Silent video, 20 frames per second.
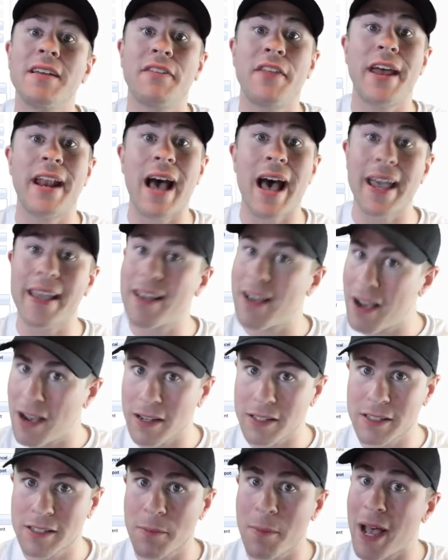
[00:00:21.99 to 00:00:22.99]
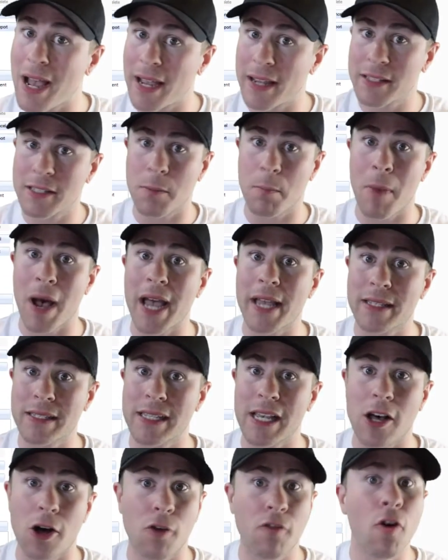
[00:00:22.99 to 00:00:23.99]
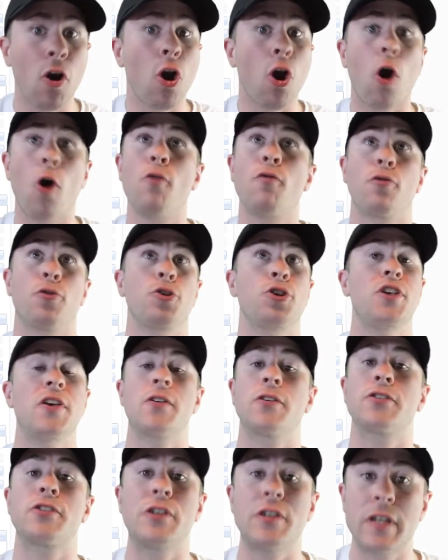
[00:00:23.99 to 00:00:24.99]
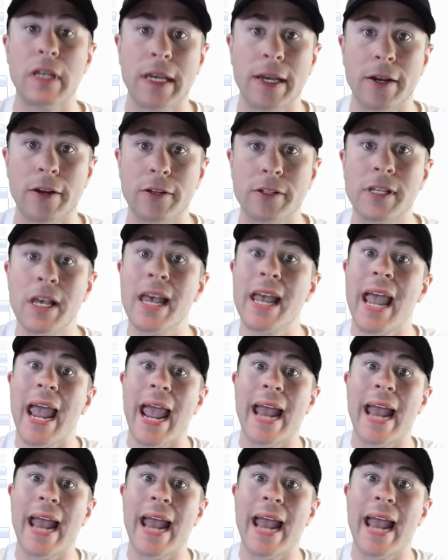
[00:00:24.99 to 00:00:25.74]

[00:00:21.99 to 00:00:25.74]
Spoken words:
that I customized myself over years and years